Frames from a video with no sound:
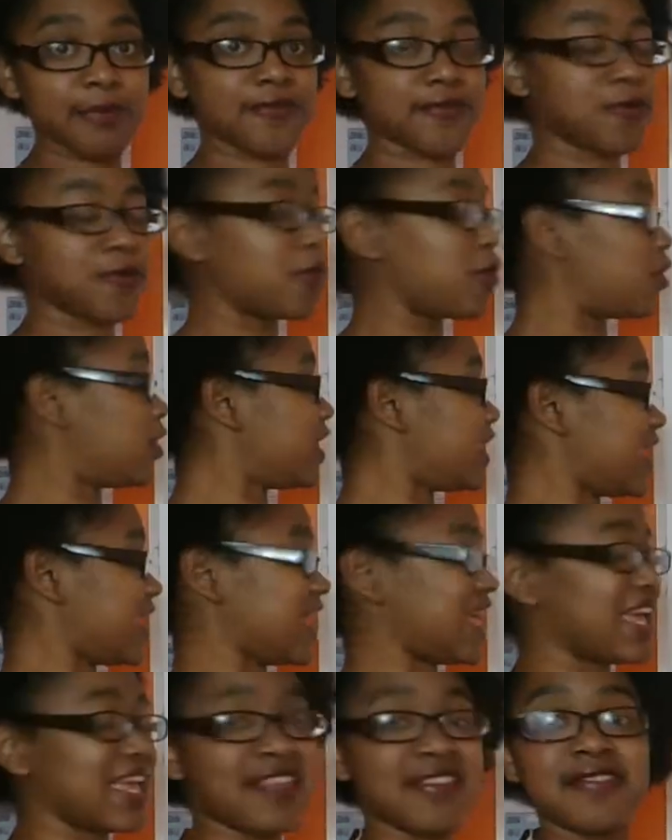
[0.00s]
4
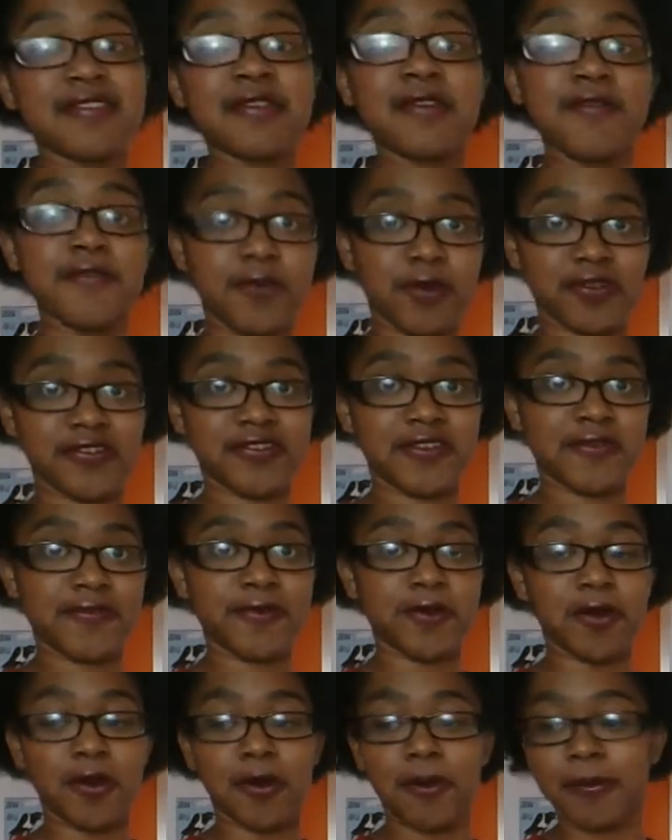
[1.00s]
is
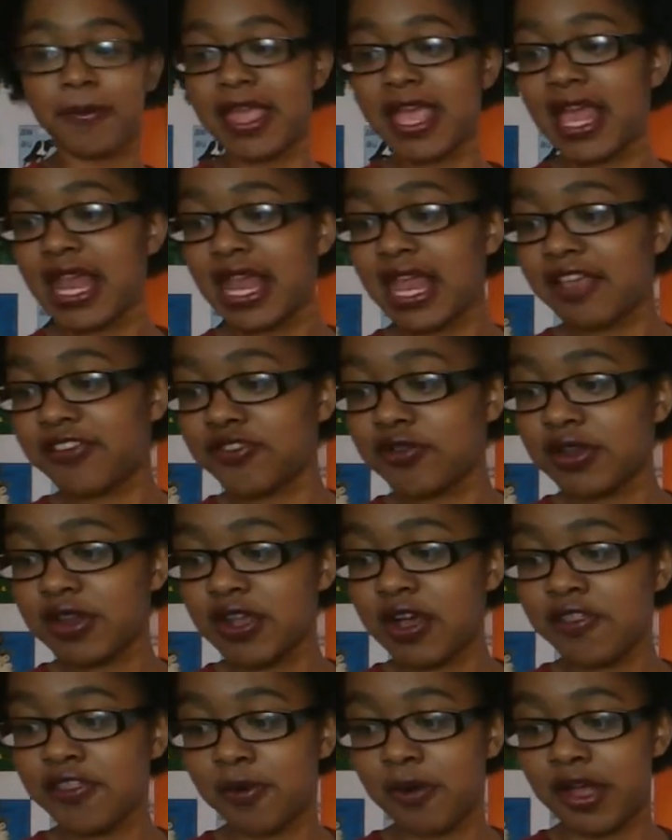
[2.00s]
44. Let's do
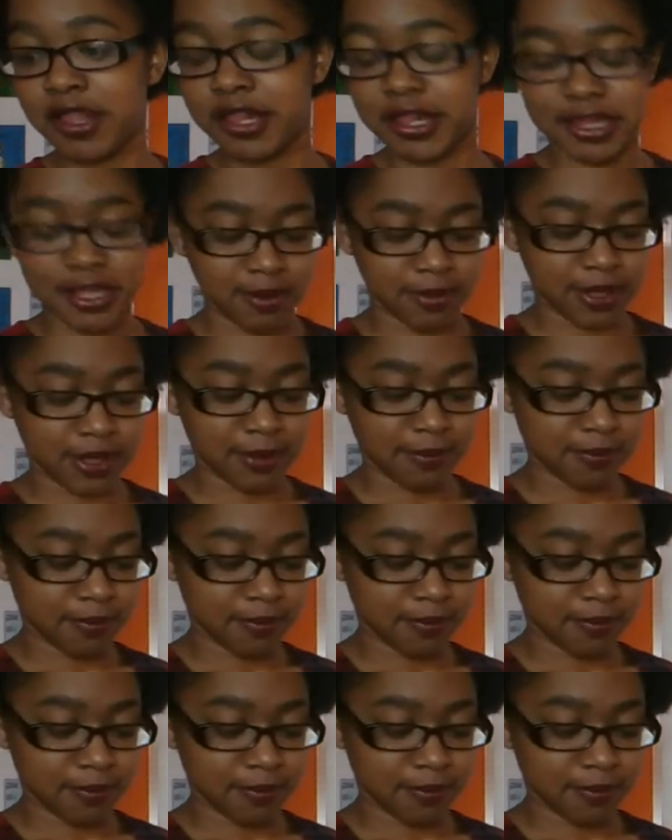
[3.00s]
another one, shall we?